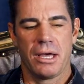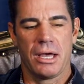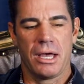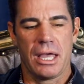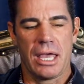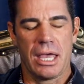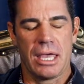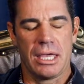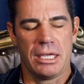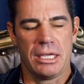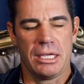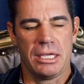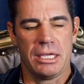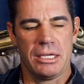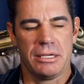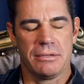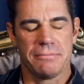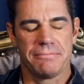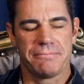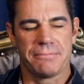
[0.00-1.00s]

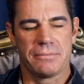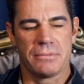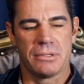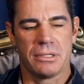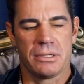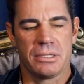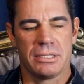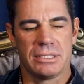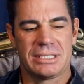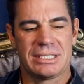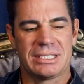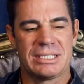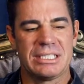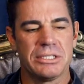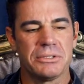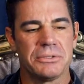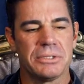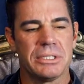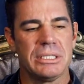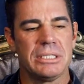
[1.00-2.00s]
a
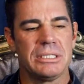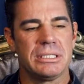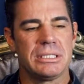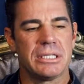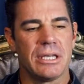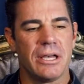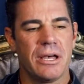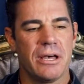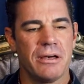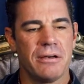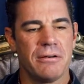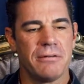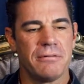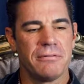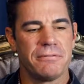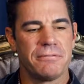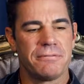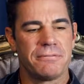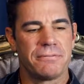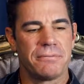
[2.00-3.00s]
series
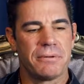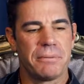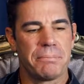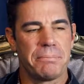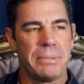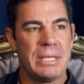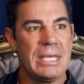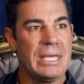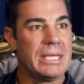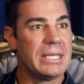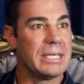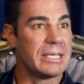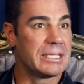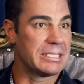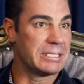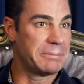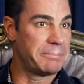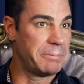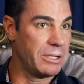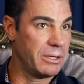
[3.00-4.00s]
of peak
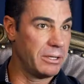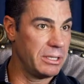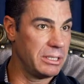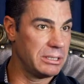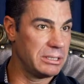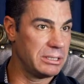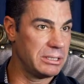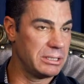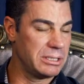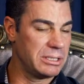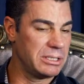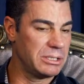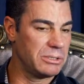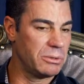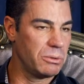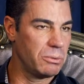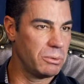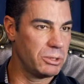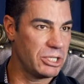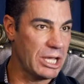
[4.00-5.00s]
experiences
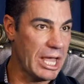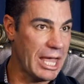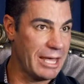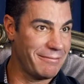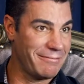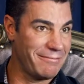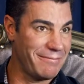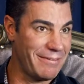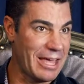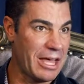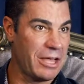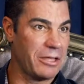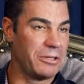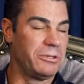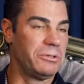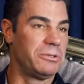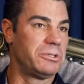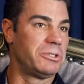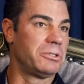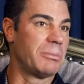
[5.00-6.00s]
which add
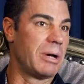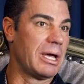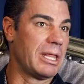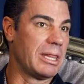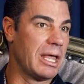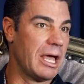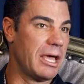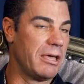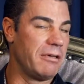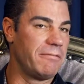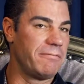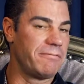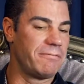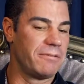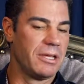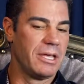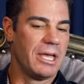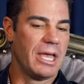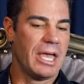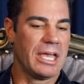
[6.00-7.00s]
value to my life
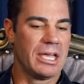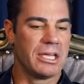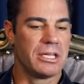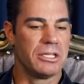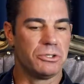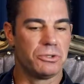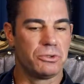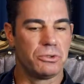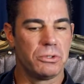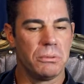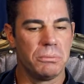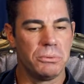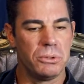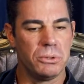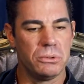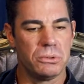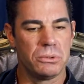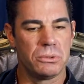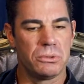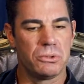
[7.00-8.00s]
and
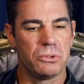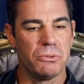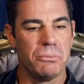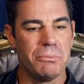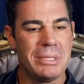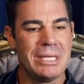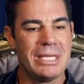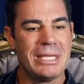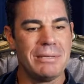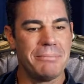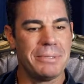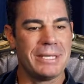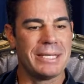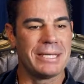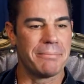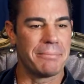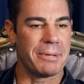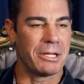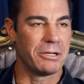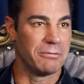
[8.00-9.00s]
contribute to me being
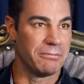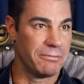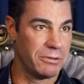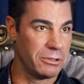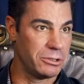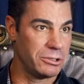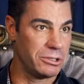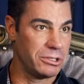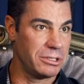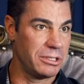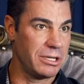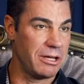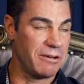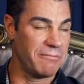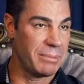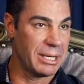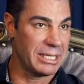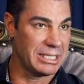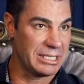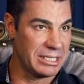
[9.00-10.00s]
a better version of
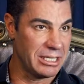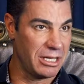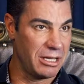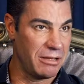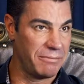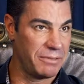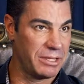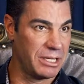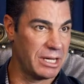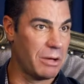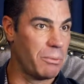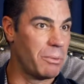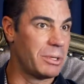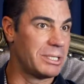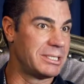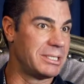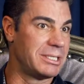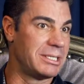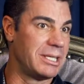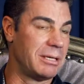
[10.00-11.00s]
myself than I
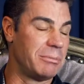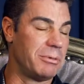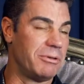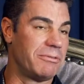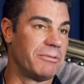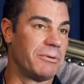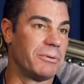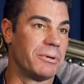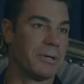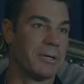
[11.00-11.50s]
was the day before.